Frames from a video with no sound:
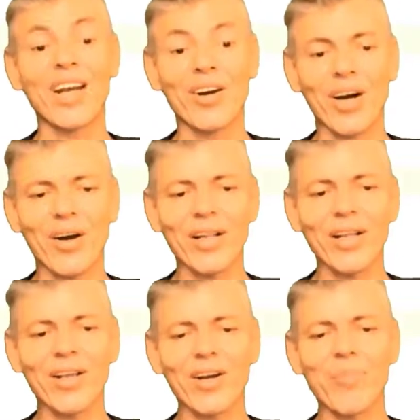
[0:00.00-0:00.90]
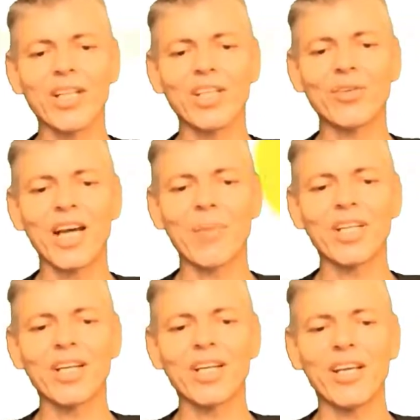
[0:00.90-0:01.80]
Now go under the comment you
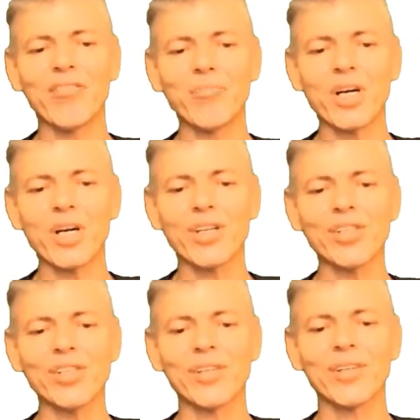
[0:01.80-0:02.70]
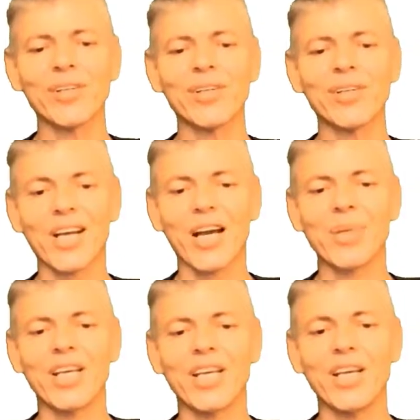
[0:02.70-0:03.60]
typed in the if branch,
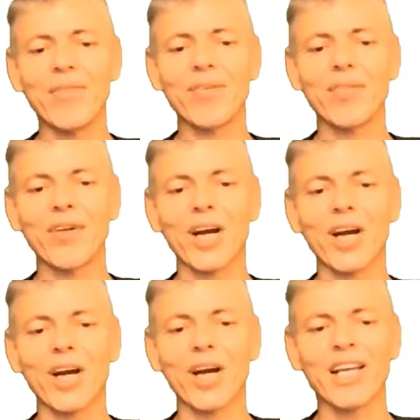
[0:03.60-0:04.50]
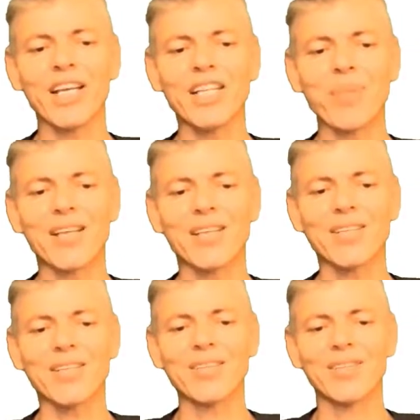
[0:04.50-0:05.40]
type if followed by a
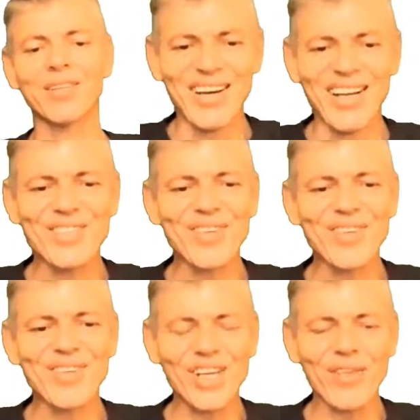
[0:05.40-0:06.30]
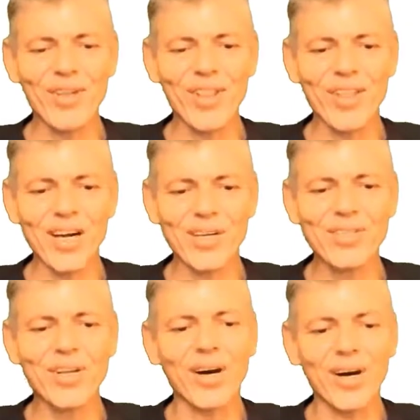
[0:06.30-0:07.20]
space. Let's first check for the
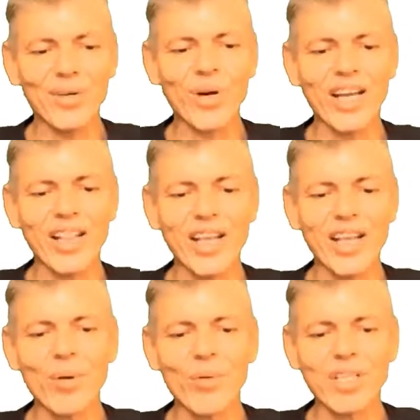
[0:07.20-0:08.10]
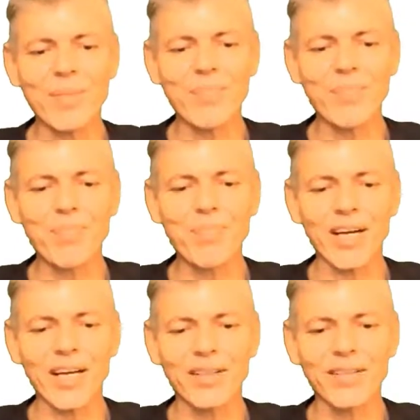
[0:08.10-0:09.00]
vowels the hard way, then we will simplify
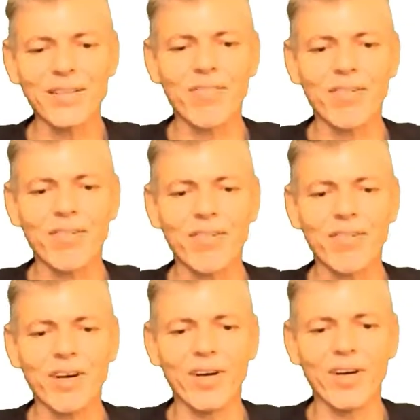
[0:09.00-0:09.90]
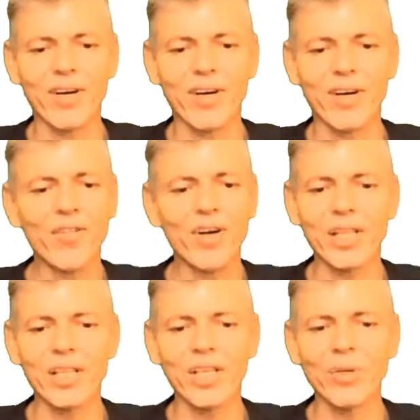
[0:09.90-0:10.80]
it. Hopefully you will then
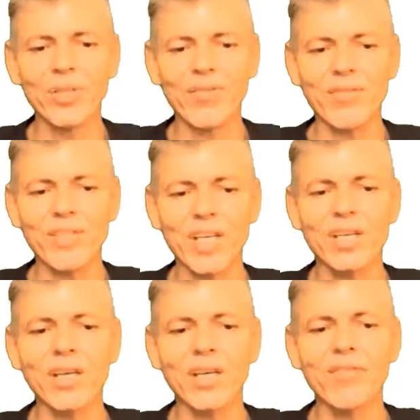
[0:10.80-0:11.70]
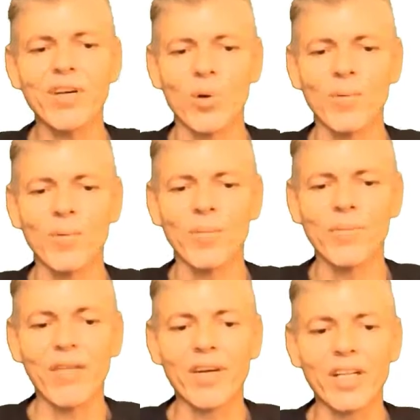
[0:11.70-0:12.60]
appreciate the use of sets even more.
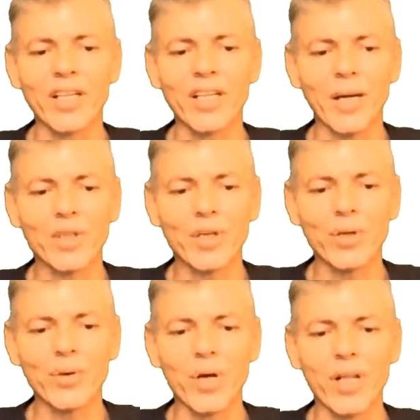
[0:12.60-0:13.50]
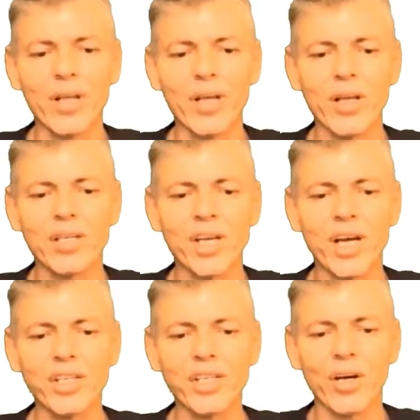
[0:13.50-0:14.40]
Overtype true with
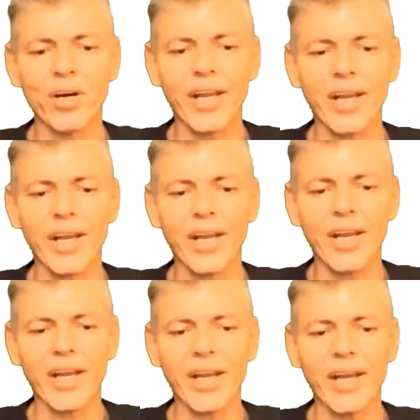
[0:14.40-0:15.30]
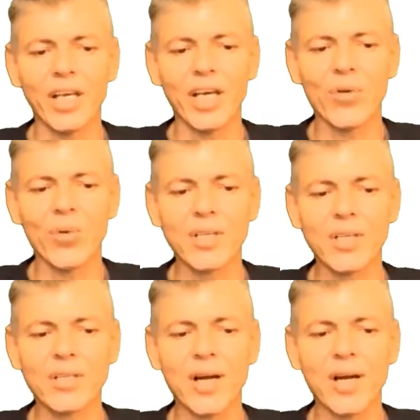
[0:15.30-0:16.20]
chr character
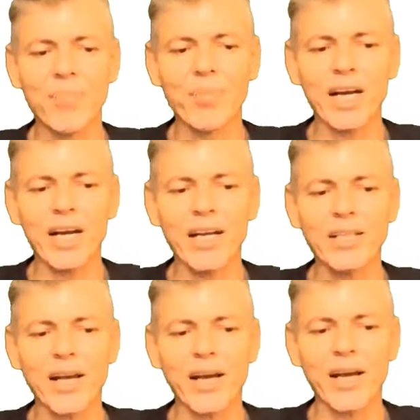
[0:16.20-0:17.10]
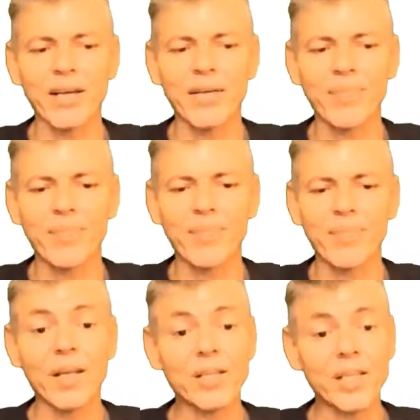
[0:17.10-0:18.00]
= uppercase A.
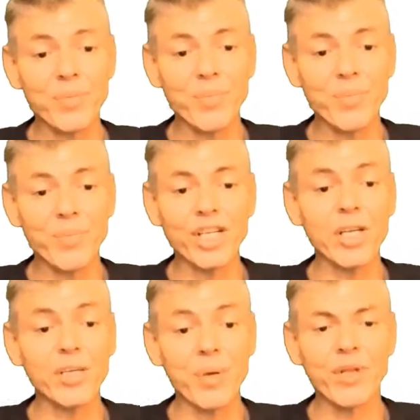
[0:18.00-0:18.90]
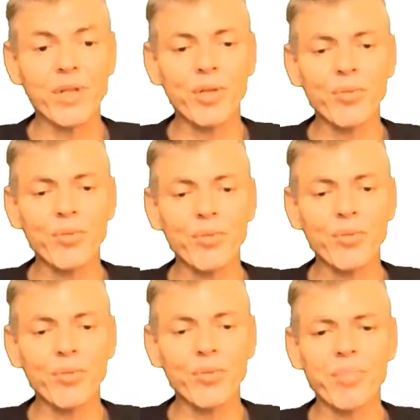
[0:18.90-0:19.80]
This expression must be between
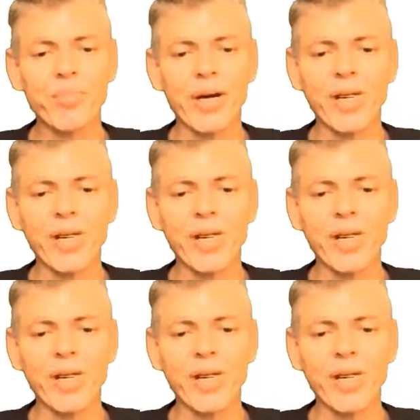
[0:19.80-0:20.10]
brackets.